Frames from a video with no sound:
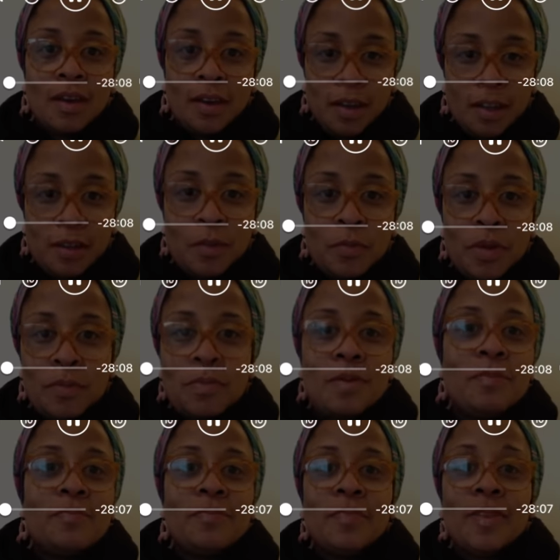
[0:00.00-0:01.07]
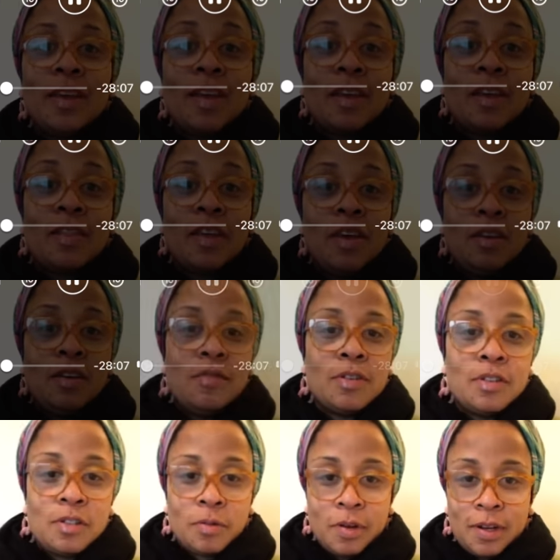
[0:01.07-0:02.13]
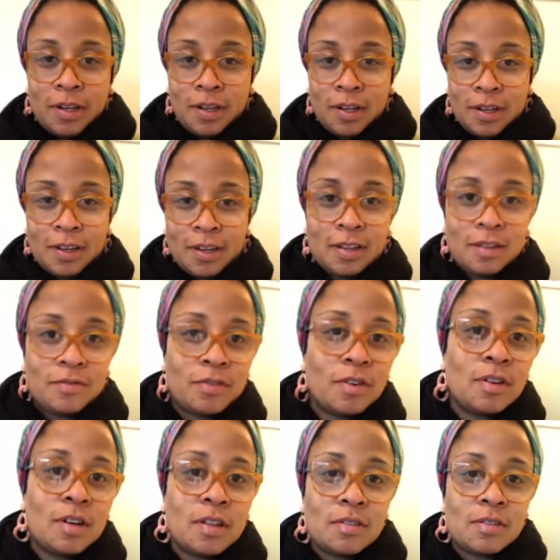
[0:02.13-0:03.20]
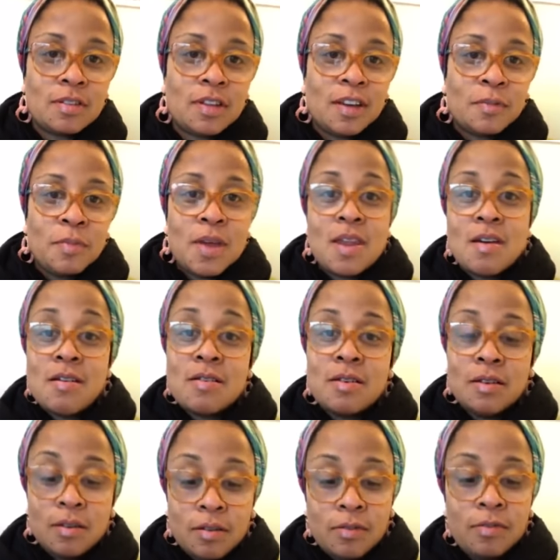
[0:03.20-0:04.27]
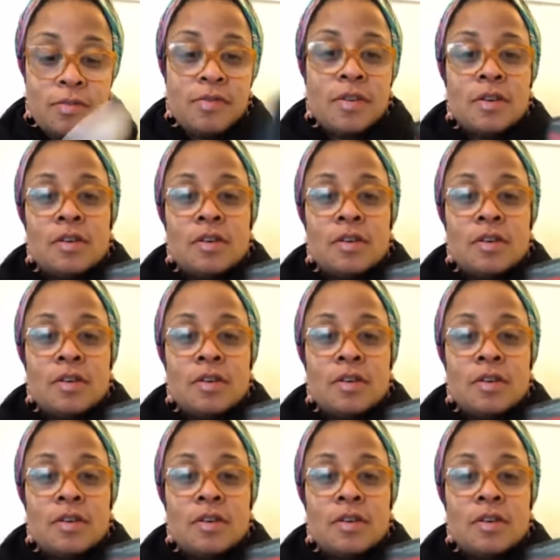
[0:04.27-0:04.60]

Hello, people. Thank you for joining again for another segment of